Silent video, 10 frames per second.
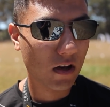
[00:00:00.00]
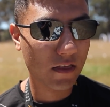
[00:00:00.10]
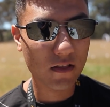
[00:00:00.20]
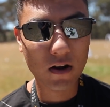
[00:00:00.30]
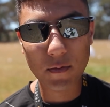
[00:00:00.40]
I
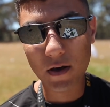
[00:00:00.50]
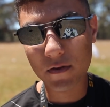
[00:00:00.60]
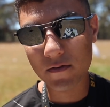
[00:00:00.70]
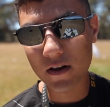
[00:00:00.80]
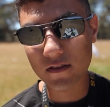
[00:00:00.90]
think that'll become
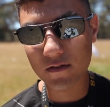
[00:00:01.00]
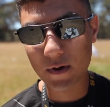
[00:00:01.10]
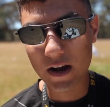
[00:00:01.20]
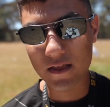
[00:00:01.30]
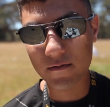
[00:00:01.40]
the fastest
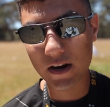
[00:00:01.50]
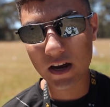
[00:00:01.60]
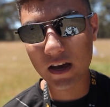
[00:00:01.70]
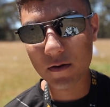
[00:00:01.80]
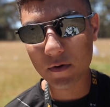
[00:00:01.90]
route in the
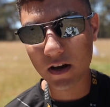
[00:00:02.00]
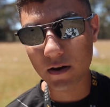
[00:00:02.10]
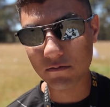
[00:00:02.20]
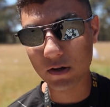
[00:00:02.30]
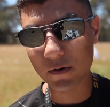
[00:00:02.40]
very end, but
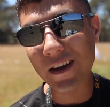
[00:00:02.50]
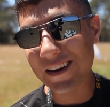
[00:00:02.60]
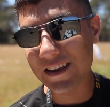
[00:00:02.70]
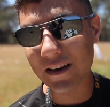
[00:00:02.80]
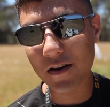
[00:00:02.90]
I'm nowhere
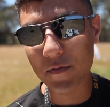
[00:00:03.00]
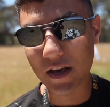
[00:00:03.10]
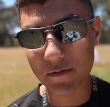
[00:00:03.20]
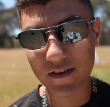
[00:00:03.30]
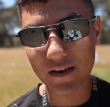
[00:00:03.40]
near
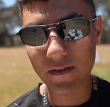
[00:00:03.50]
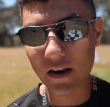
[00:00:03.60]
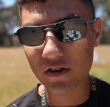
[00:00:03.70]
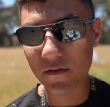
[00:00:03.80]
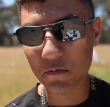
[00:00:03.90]
being able to take
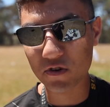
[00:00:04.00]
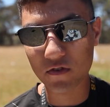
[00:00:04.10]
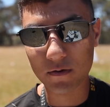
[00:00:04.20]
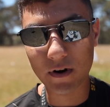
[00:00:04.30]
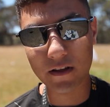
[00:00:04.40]
advantage of it. I'm just
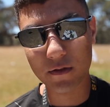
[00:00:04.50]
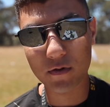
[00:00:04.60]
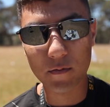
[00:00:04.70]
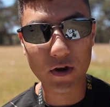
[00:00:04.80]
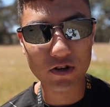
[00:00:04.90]
sort of running
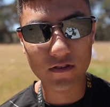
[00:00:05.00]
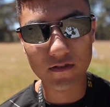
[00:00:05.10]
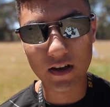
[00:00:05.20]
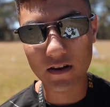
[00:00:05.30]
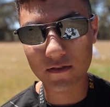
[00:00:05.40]
through the
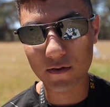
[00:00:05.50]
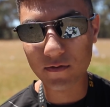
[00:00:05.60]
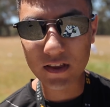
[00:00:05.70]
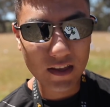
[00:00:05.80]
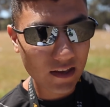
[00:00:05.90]
motions now, sort of
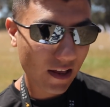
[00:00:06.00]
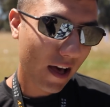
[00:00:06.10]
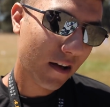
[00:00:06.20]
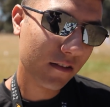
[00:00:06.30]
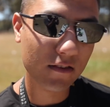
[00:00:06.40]
feeling it
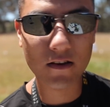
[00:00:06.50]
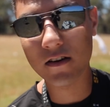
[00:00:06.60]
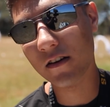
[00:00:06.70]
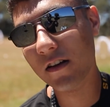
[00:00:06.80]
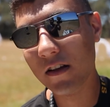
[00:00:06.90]
out.
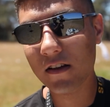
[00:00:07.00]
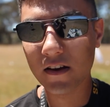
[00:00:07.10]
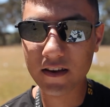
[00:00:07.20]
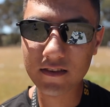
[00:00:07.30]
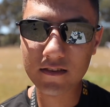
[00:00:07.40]
So
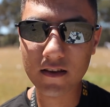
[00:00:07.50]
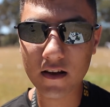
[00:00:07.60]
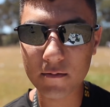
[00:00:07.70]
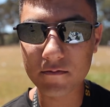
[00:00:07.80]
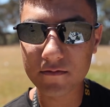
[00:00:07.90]
I guess let's
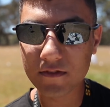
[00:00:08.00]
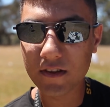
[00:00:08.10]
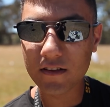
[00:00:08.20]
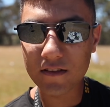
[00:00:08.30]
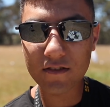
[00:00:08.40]
do
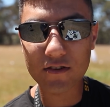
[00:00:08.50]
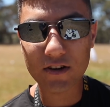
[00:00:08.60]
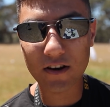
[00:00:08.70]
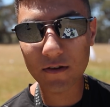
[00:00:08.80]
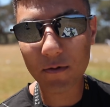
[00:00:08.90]
the
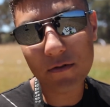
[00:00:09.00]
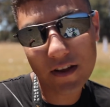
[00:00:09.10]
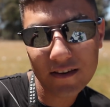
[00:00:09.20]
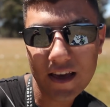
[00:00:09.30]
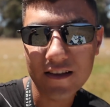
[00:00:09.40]
track. I don't know, what was
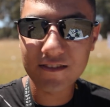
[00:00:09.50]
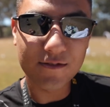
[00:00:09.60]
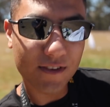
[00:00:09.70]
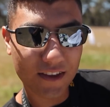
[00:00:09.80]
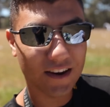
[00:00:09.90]
that dance?
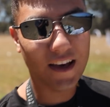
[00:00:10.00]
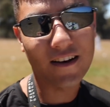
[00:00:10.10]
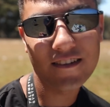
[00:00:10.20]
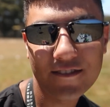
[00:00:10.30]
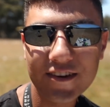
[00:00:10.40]
Feeling it
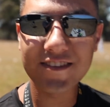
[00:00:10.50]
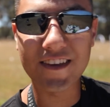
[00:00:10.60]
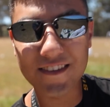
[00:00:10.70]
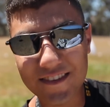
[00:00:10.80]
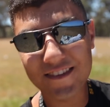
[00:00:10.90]
out. What is
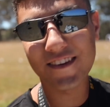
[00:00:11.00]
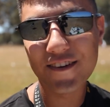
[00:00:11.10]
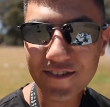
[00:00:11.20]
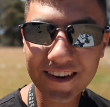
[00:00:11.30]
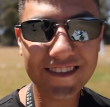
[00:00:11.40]
this?
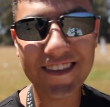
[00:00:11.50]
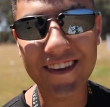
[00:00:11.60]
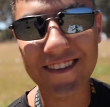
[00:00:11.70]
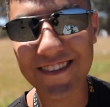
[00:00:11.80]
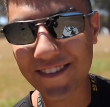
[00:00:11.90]
What is
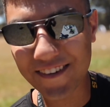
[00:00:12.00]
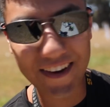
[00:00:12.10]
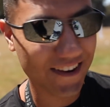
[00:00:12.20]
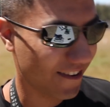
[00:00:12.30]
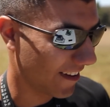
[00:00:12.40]
this? What am
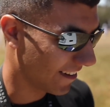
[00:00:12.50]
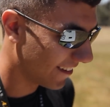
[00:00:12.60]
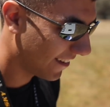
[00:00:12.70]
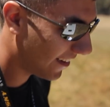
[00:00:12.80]
I doing?